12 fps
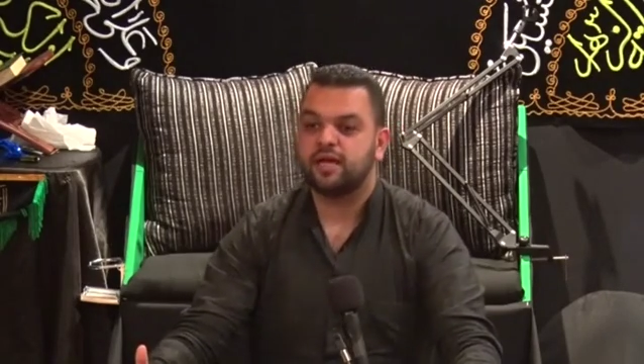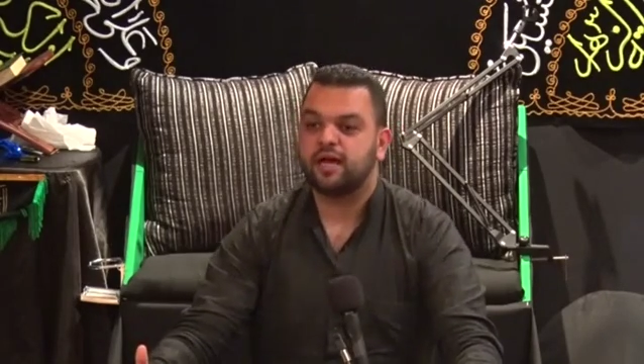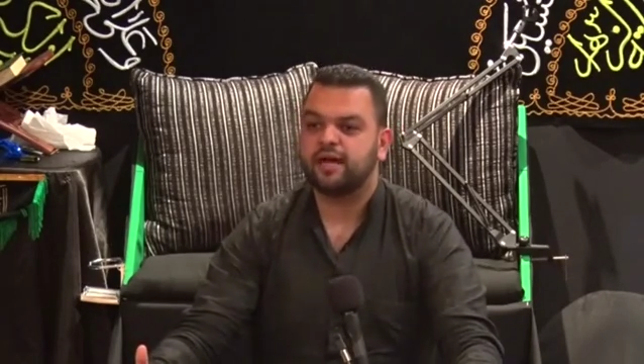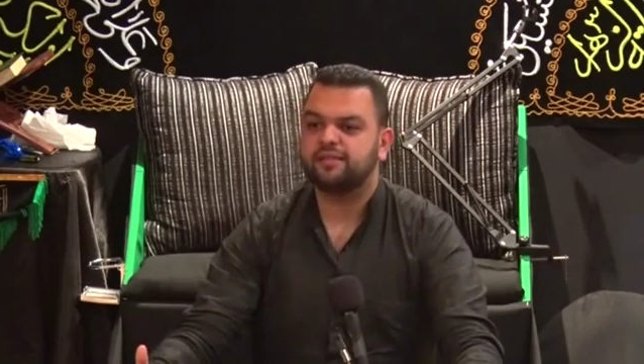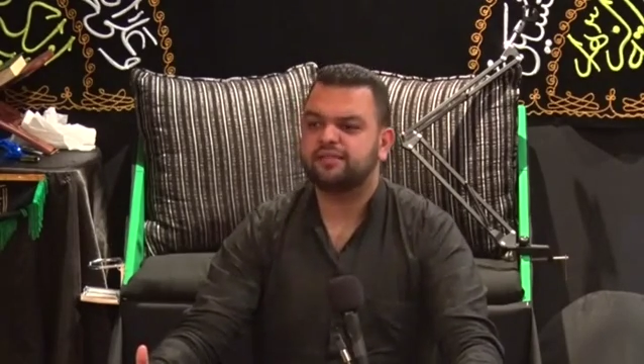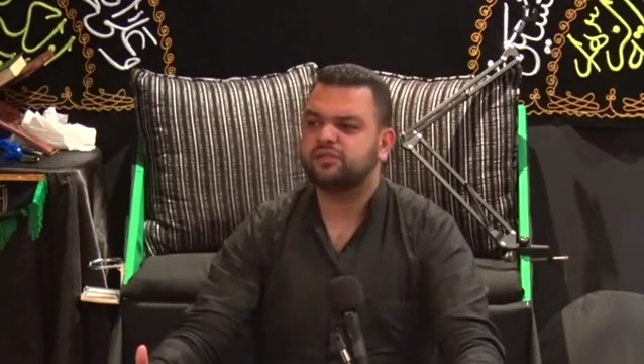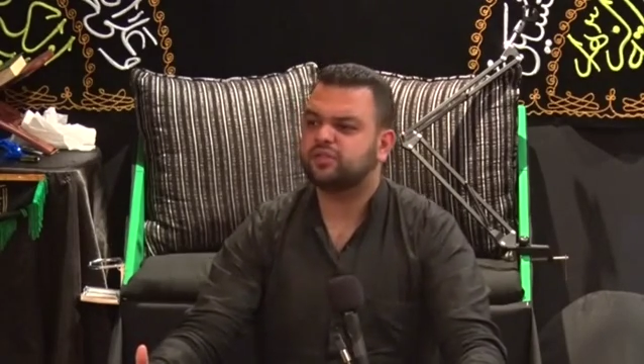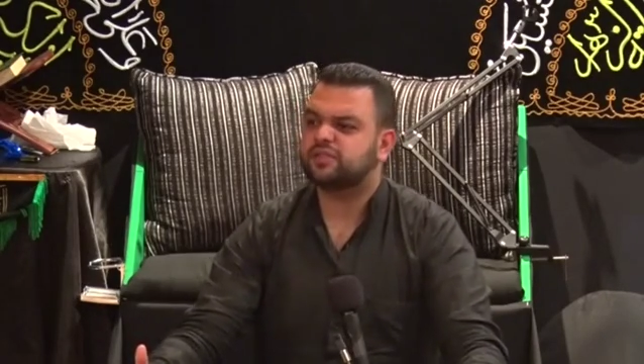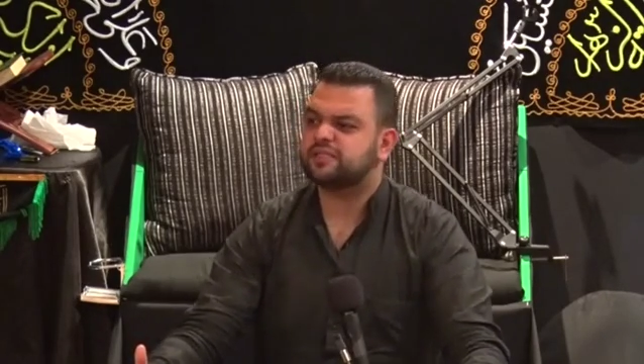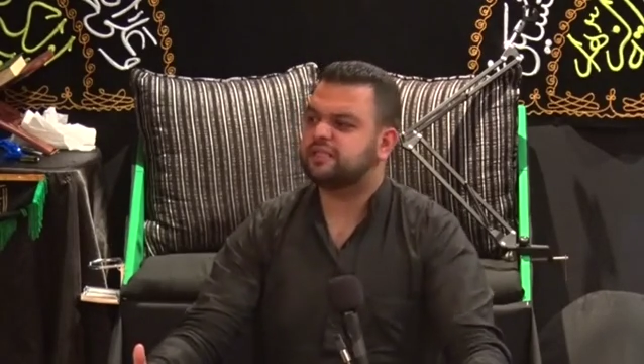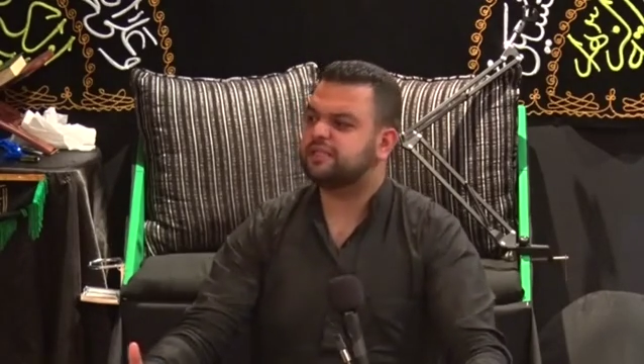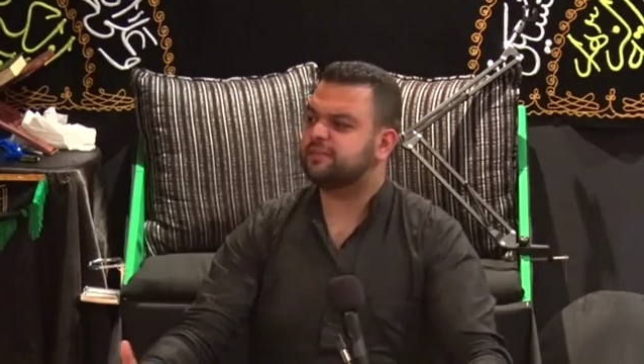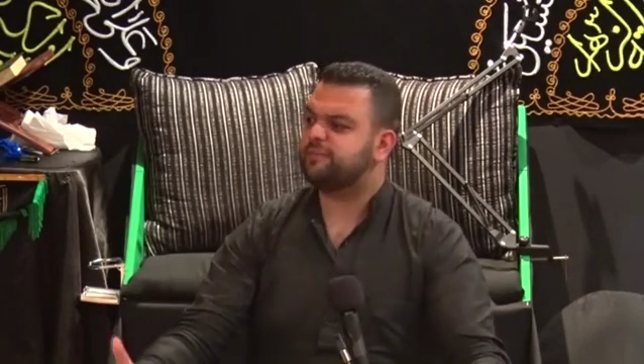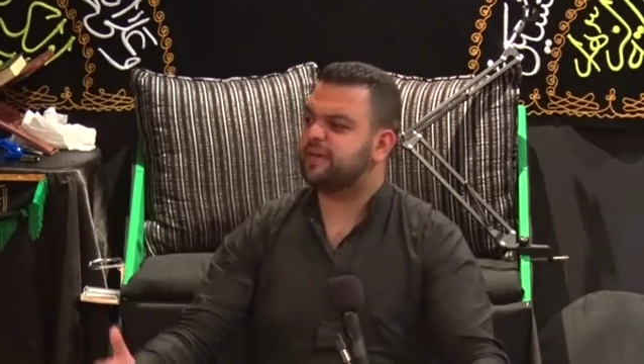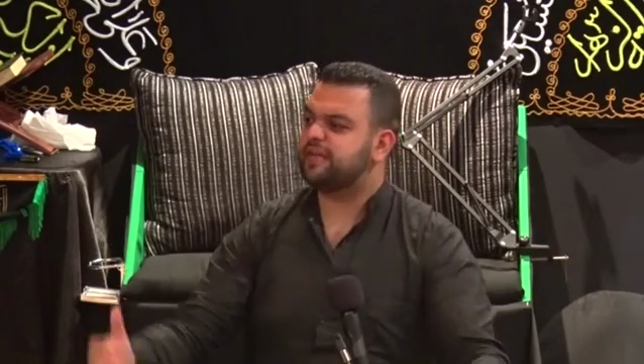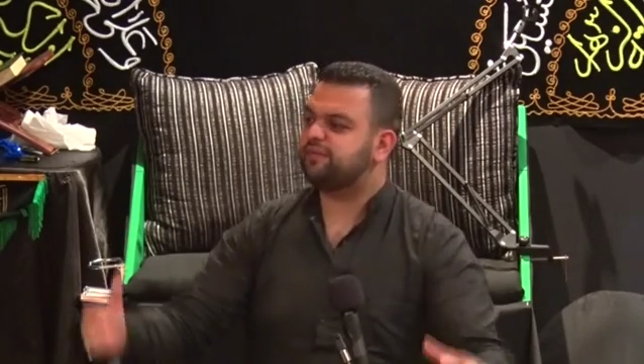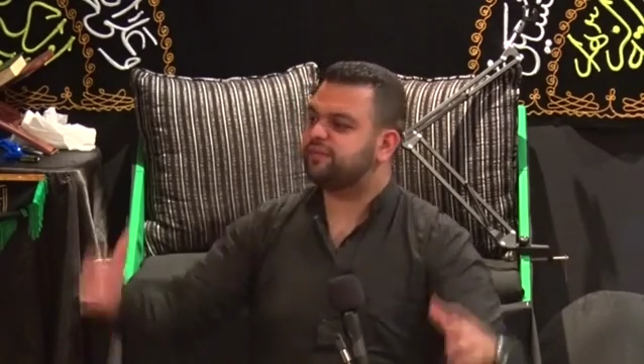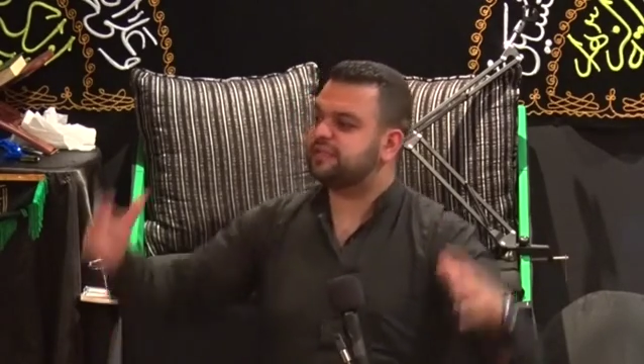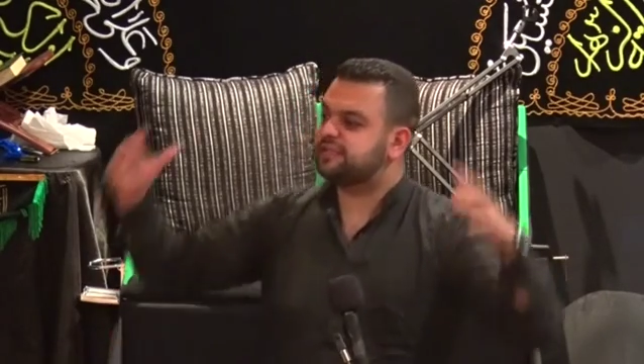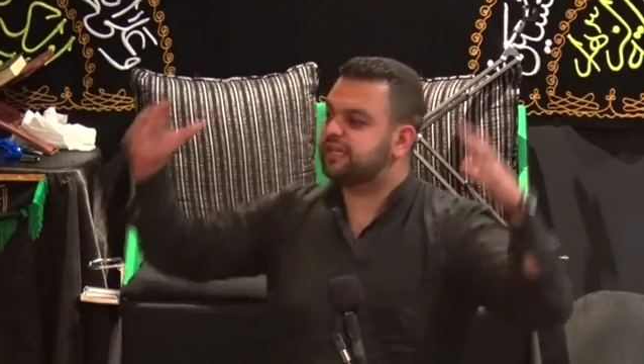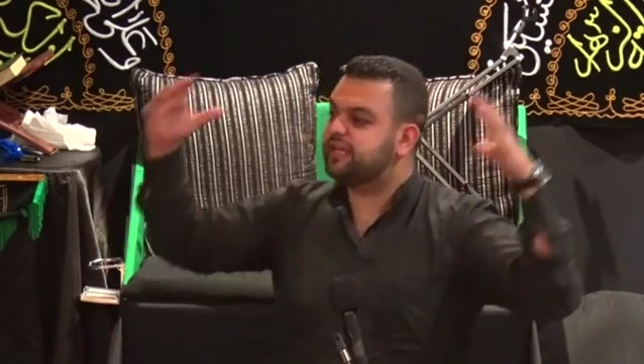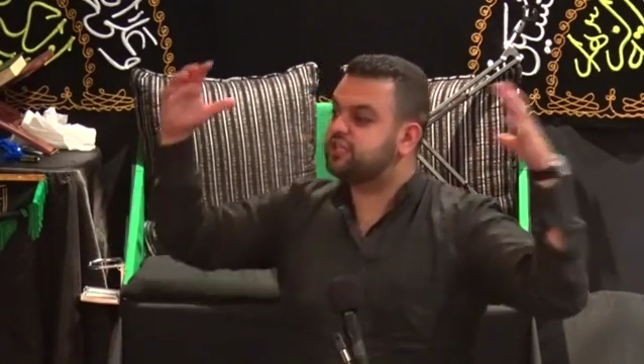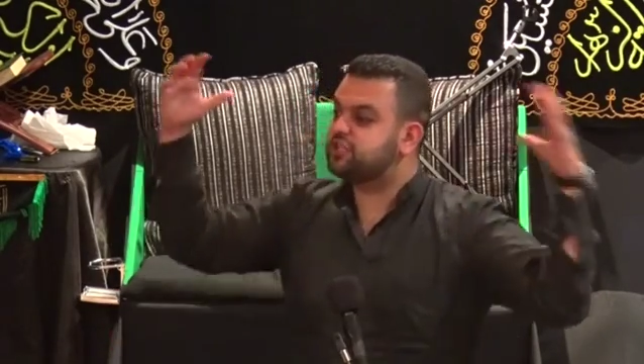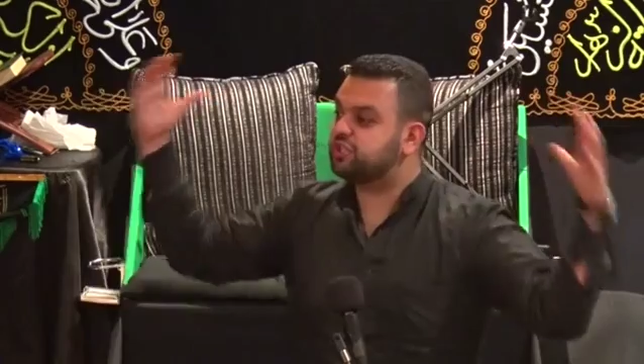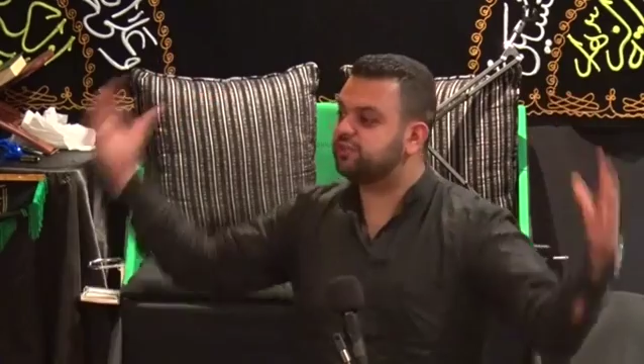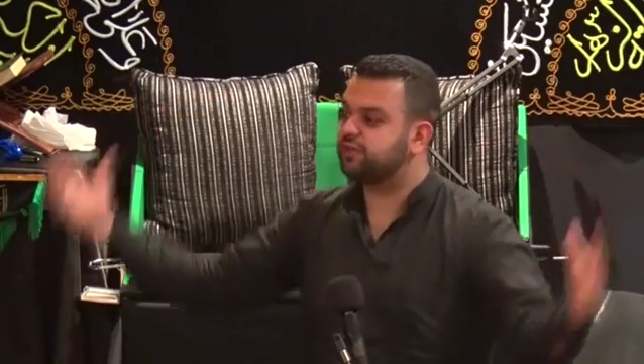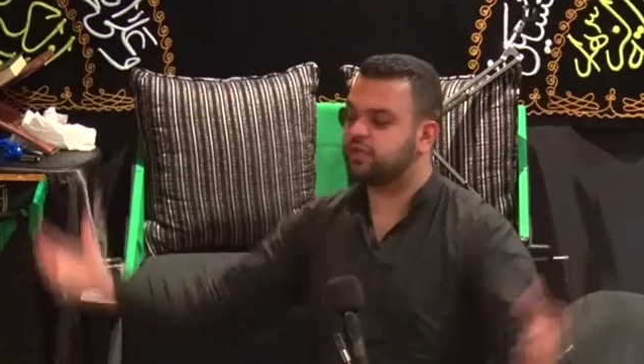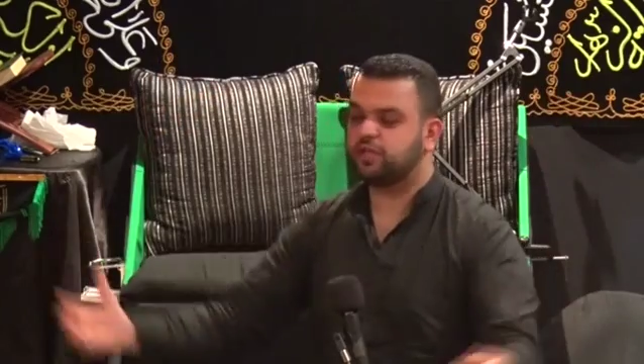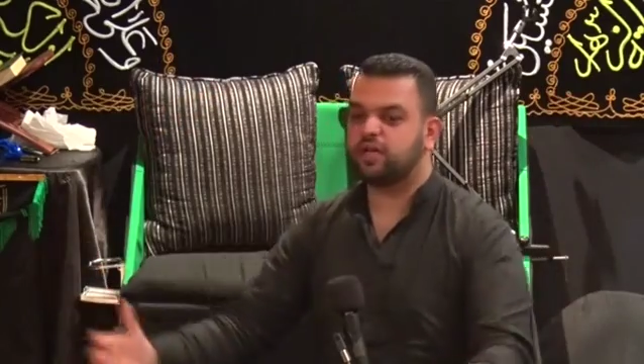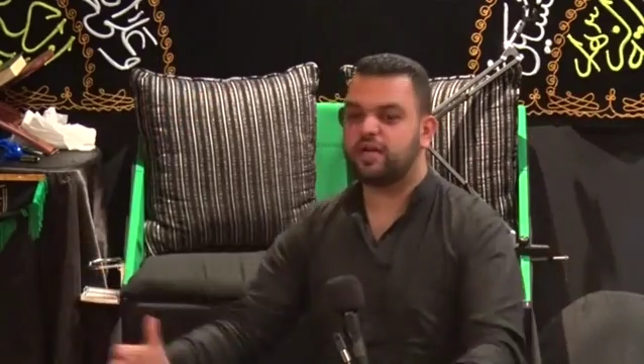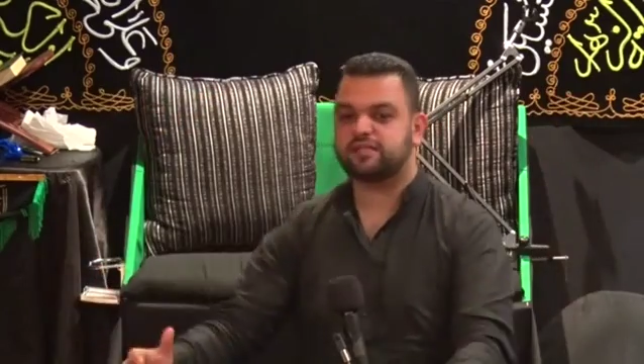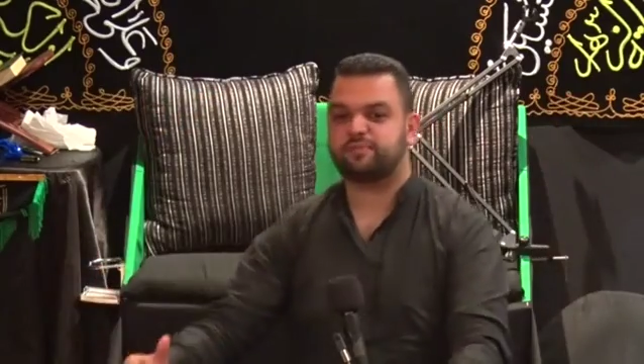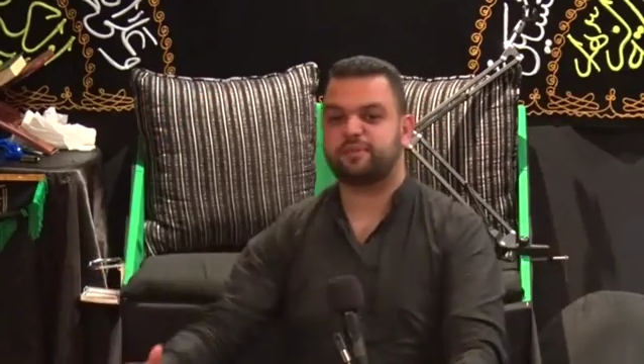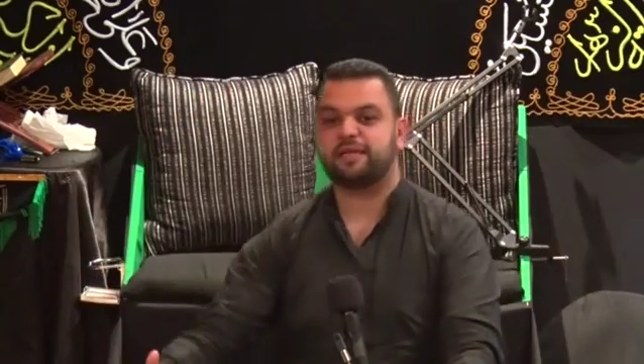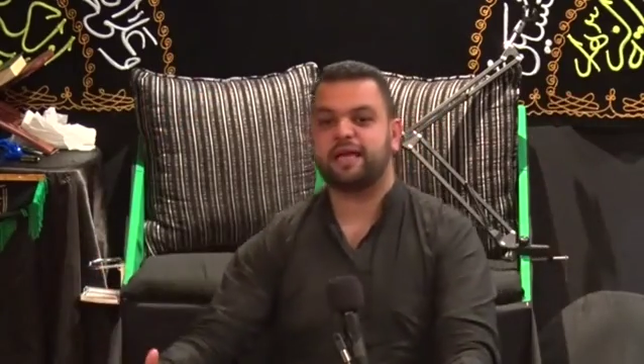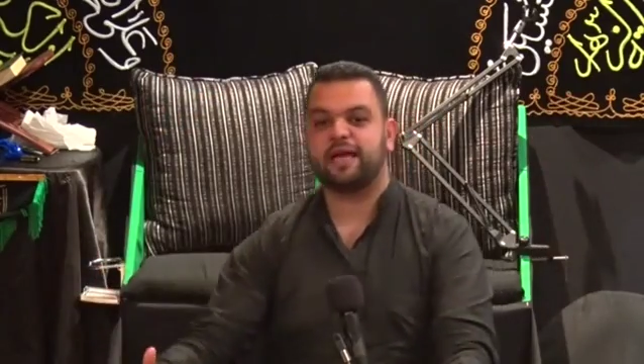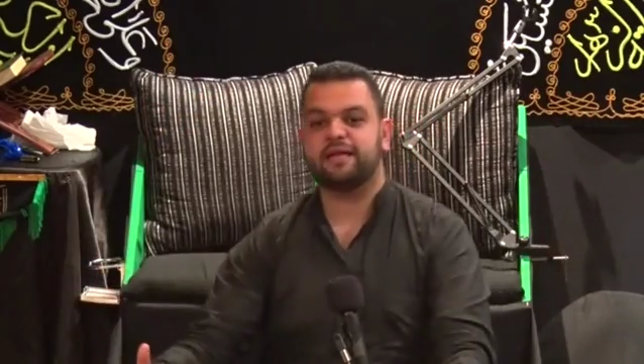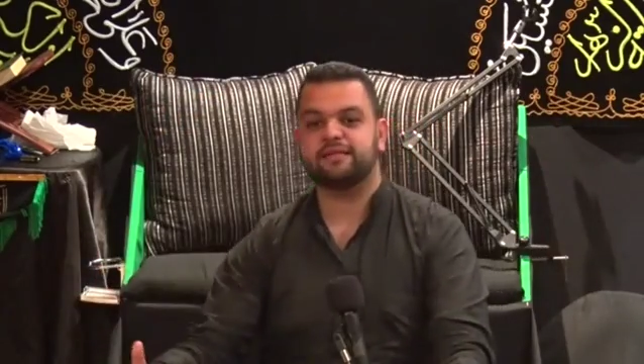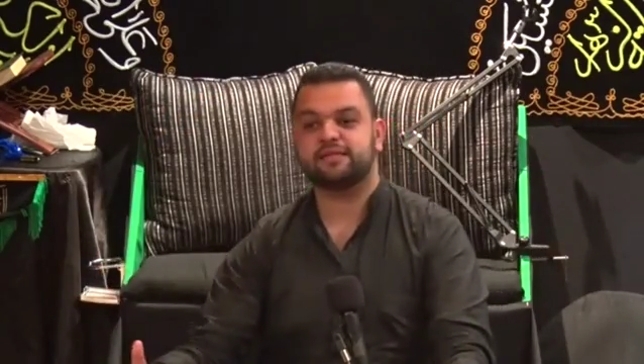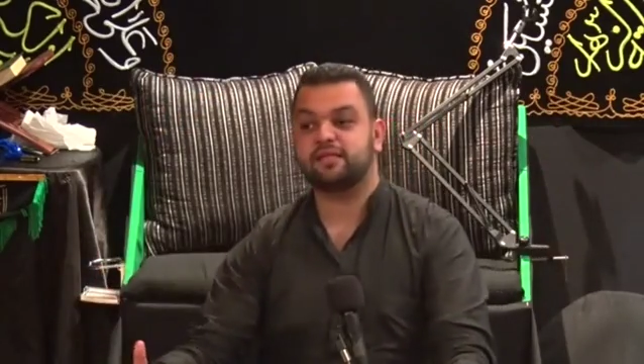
I did not see the manifestation of Allah's plans,